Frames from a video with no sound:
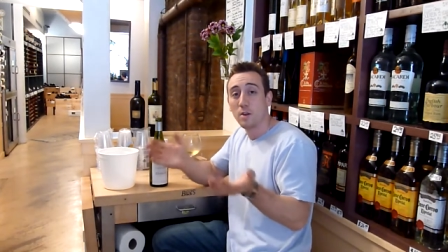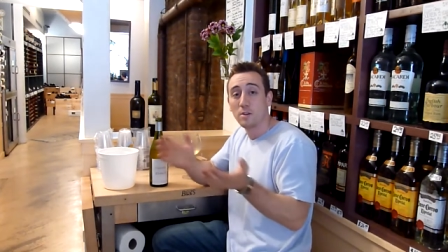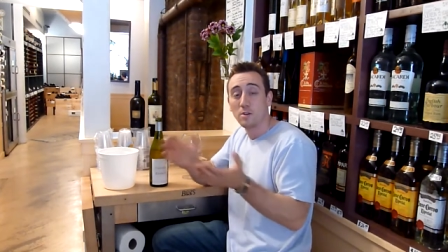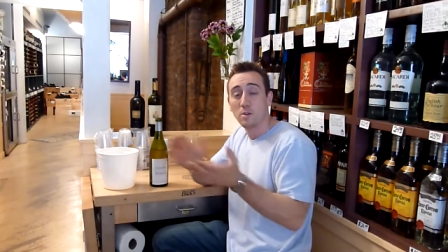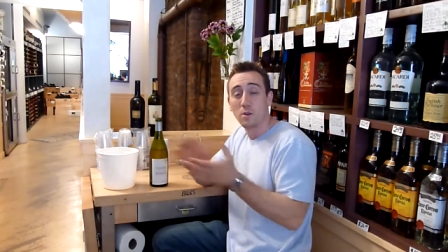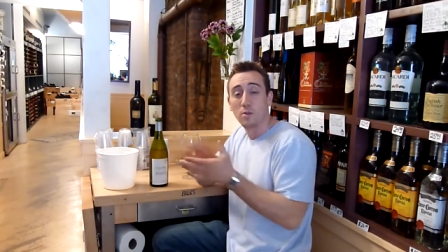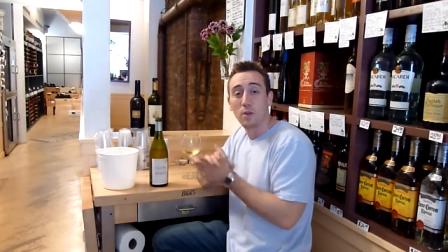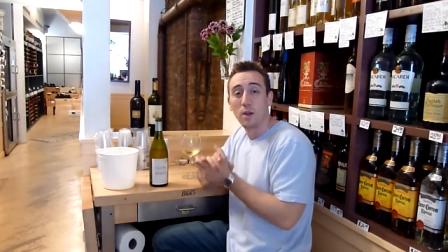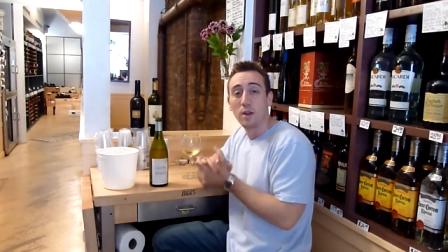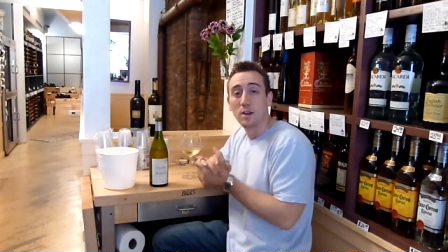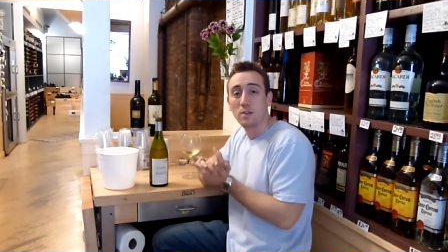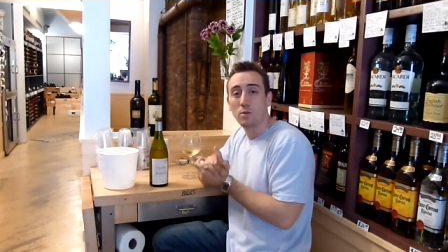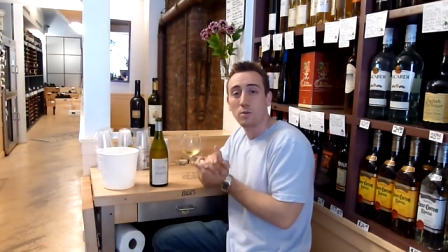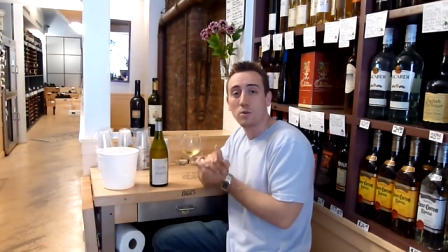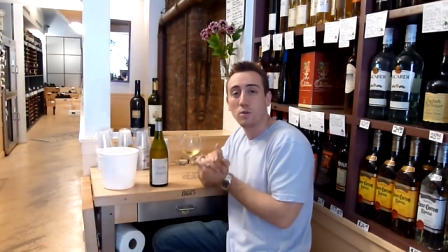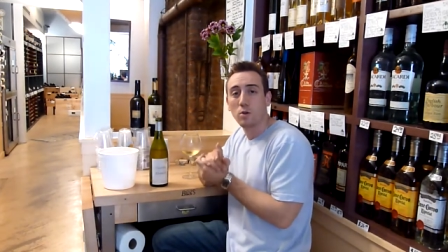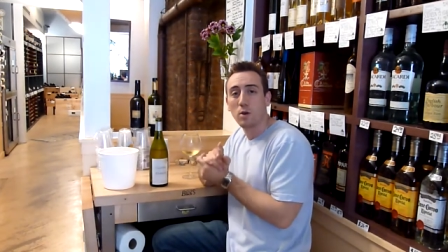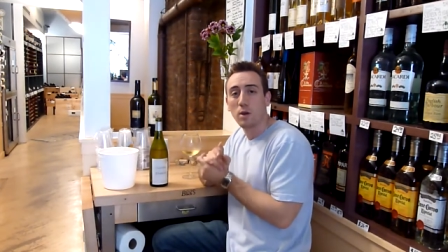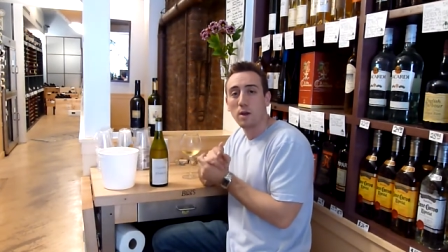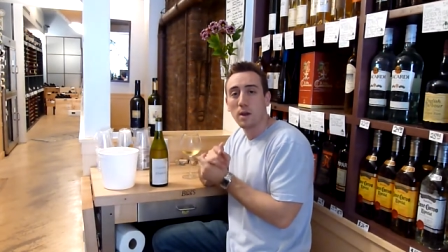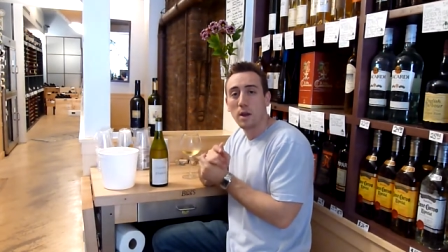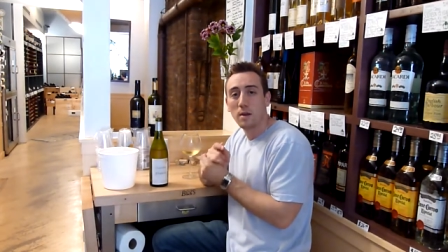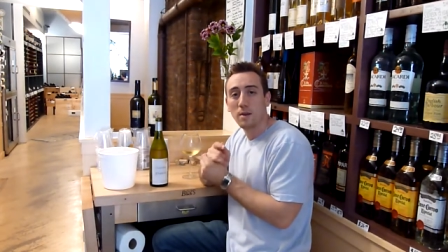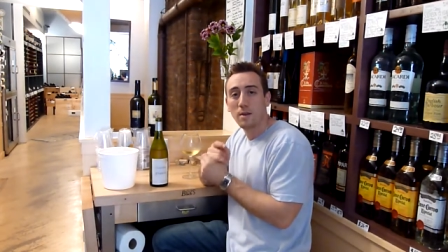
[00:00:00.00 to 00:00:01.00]
So thanks for
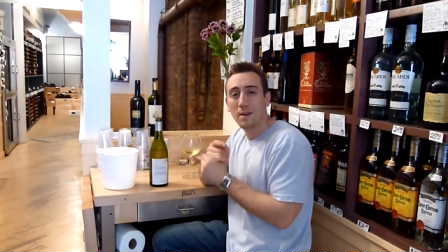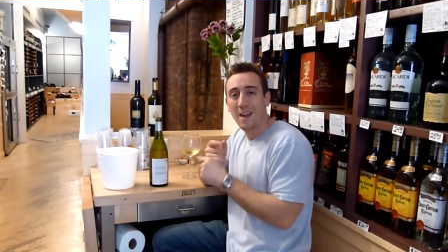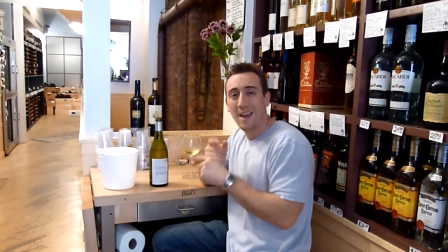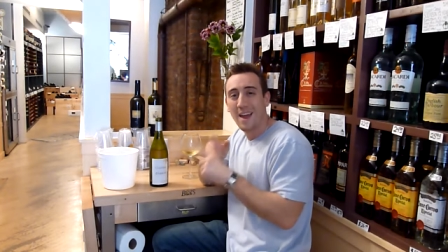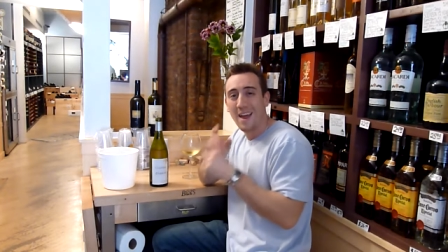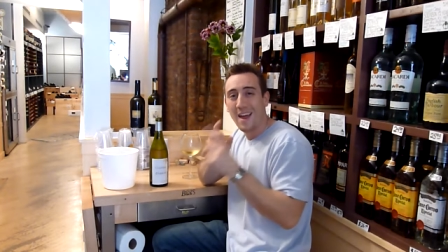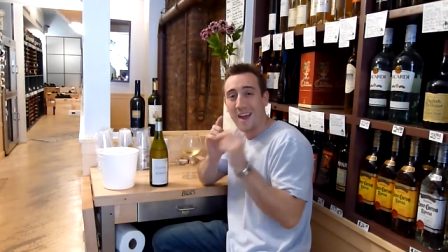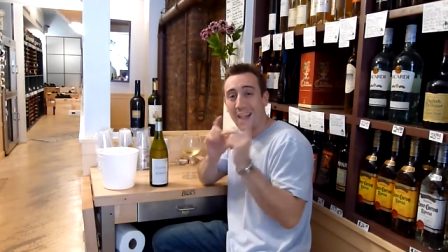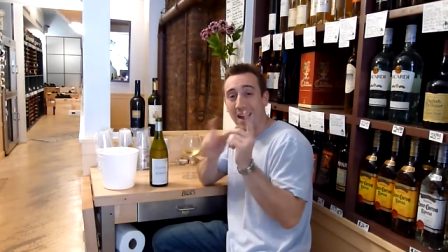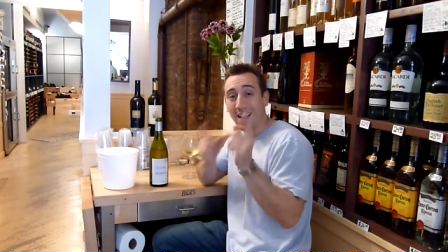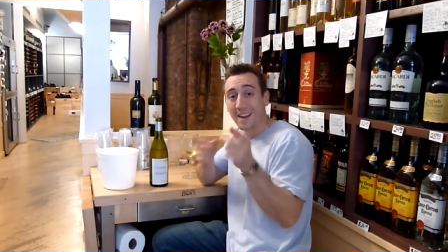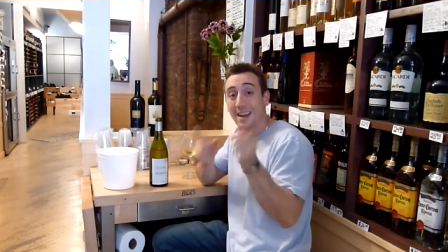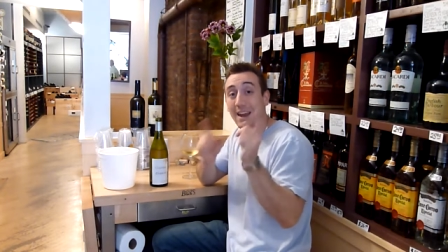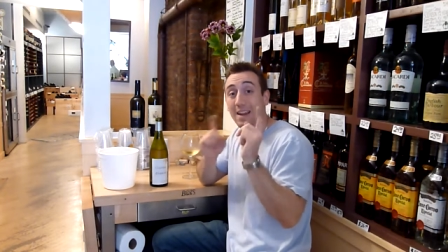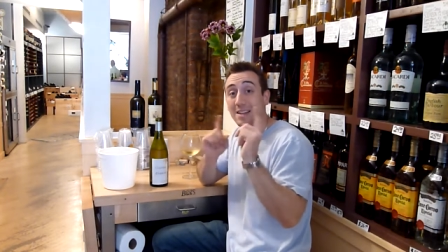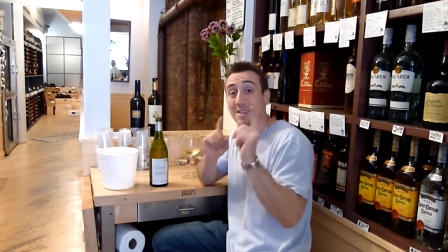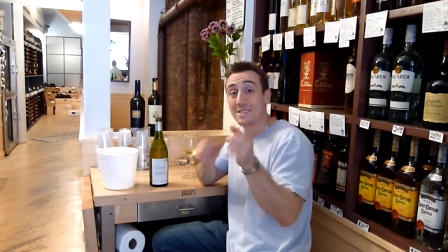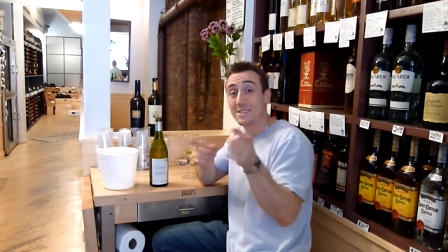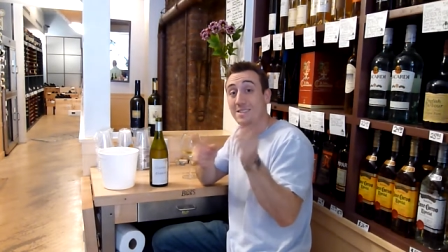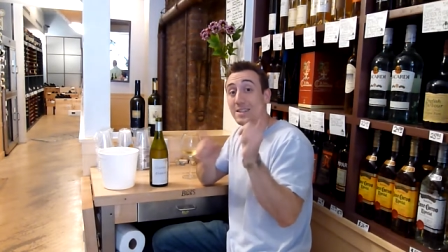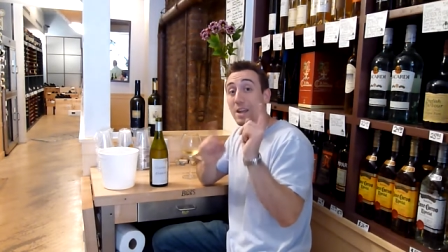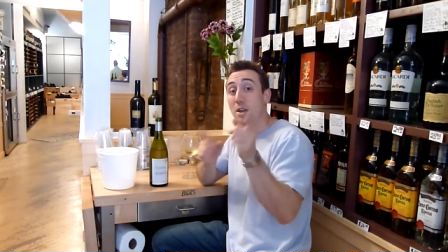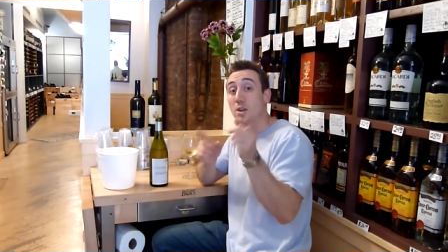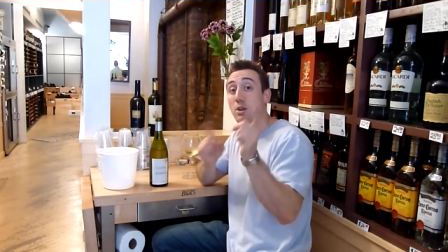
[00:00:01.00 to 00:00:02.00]
tuning in. Again,
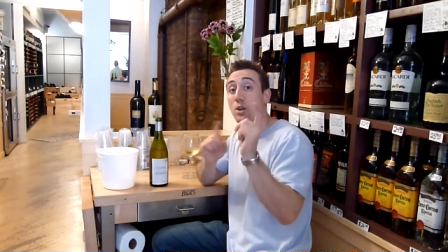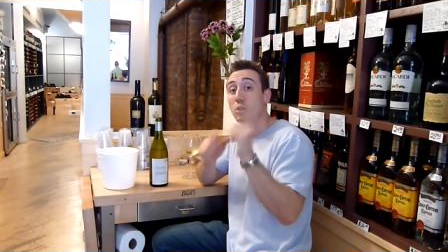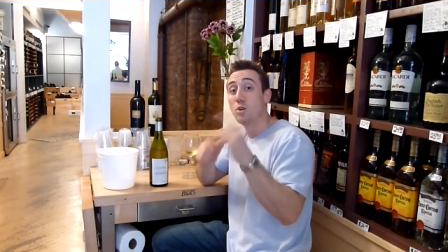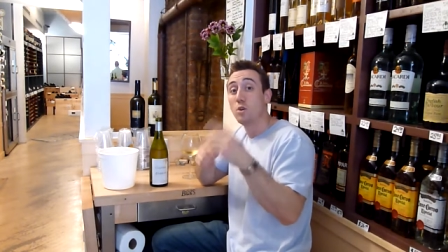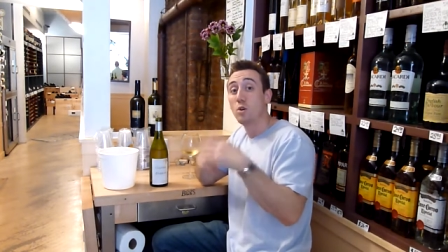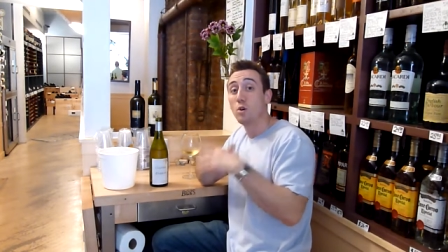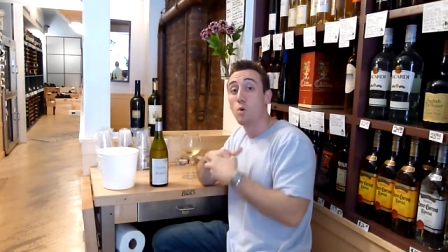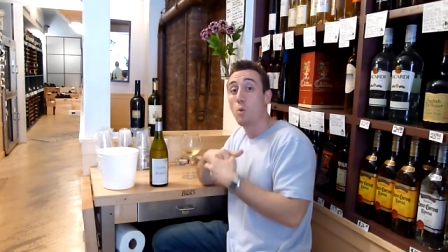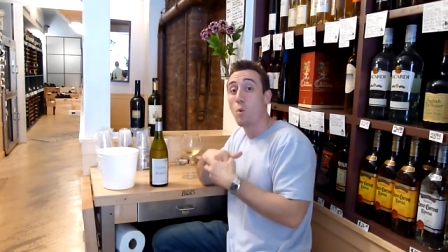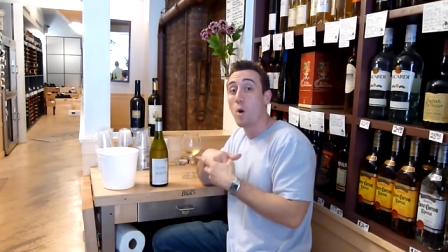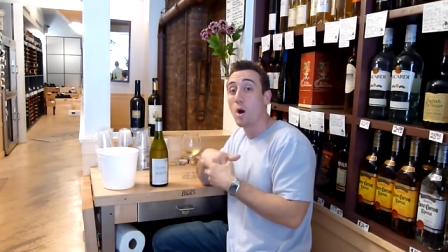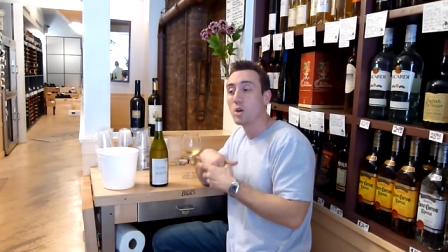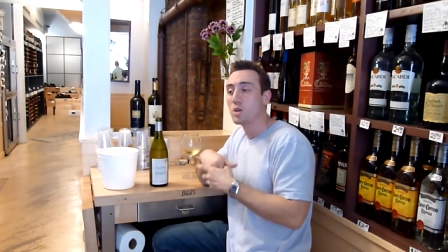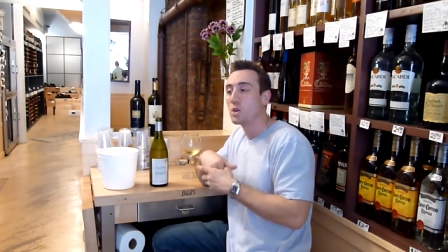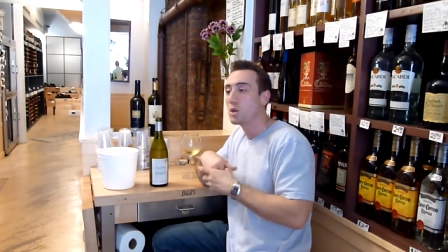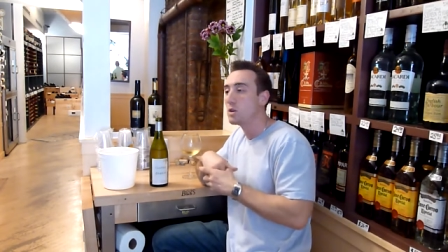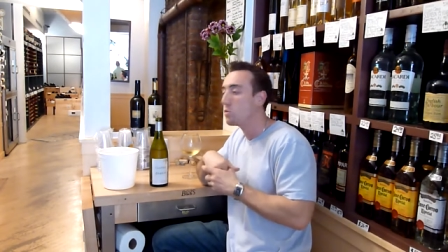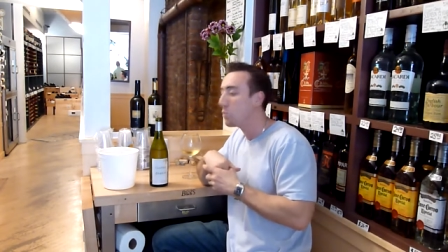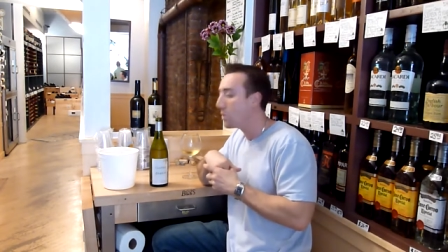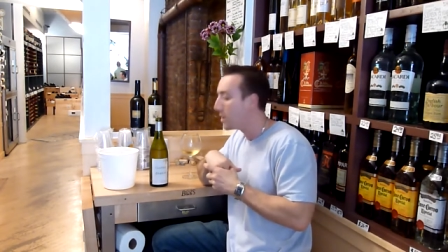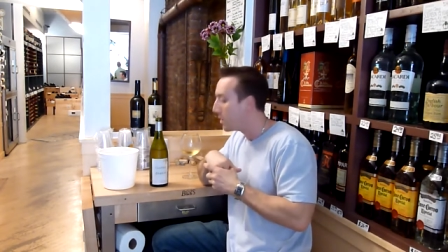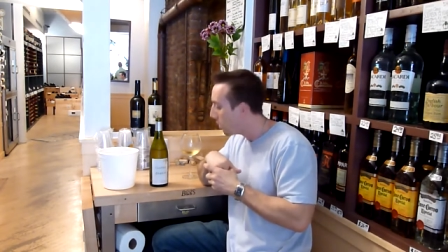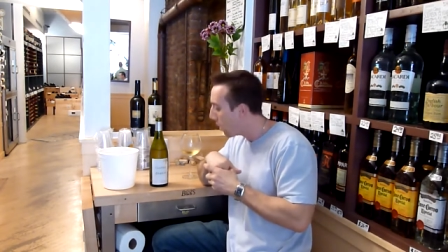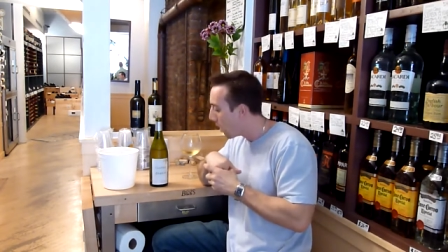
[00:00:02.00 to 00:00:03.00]
send in your questions.
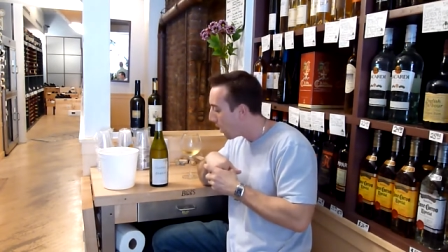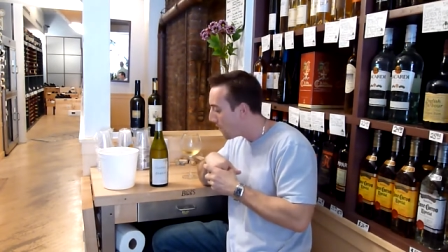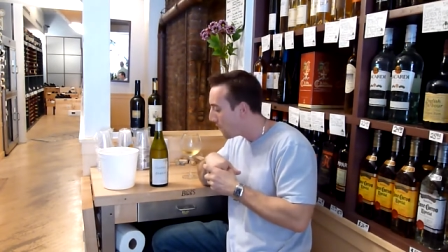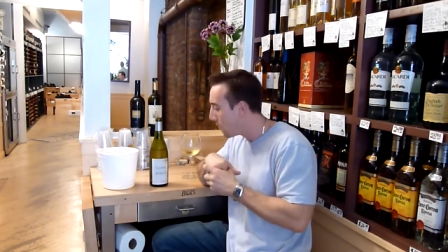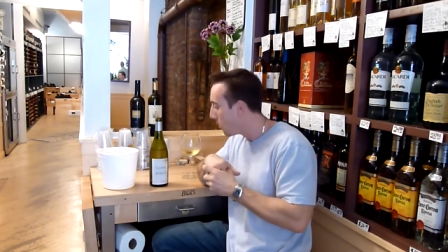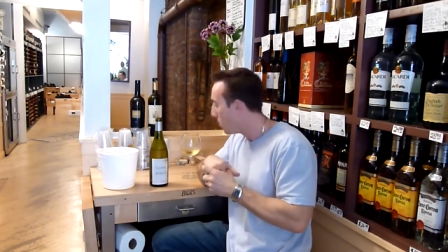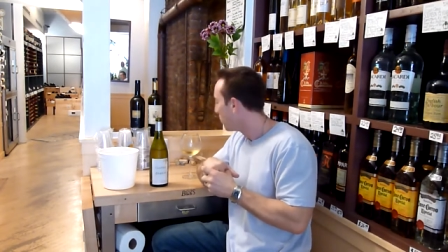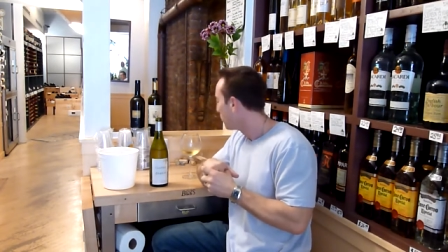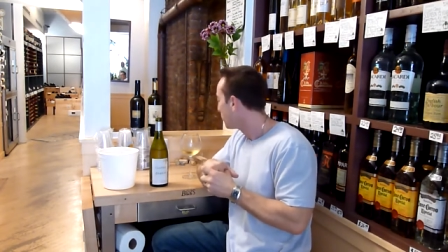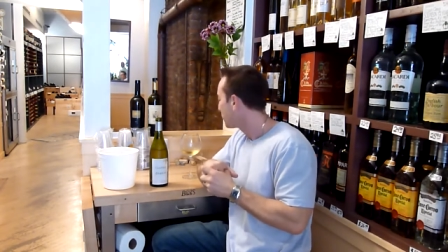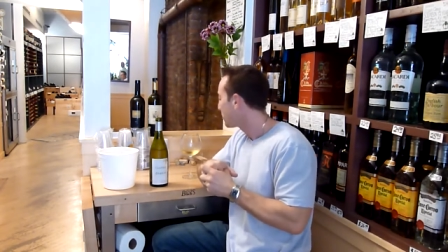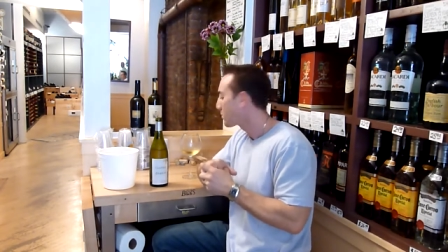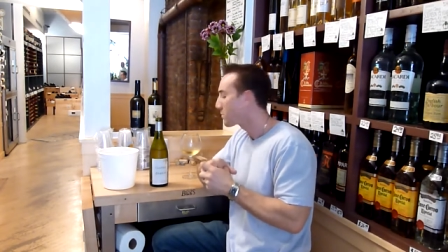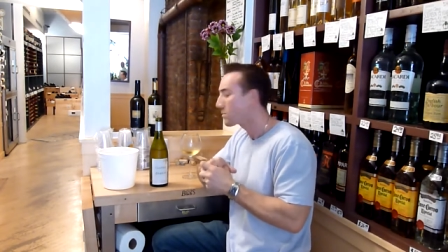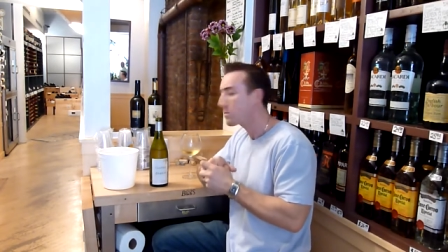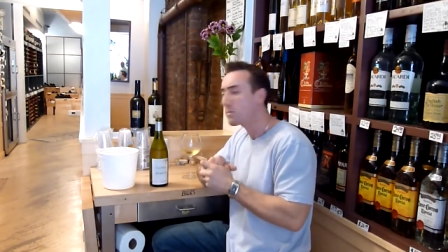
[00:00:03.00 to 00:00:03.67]
We love them.